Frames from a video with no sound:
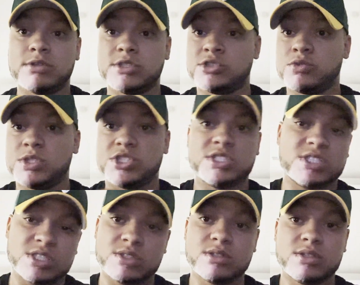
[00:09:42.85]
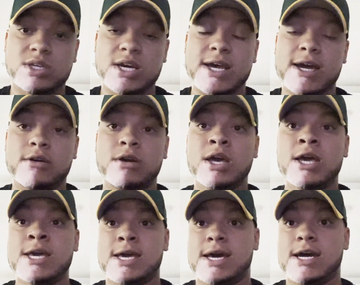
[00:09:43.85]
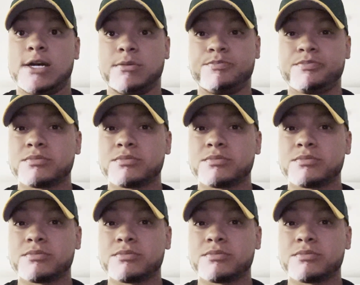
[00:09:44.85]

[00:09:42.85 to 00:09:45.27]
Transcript: the switches cut out. Um,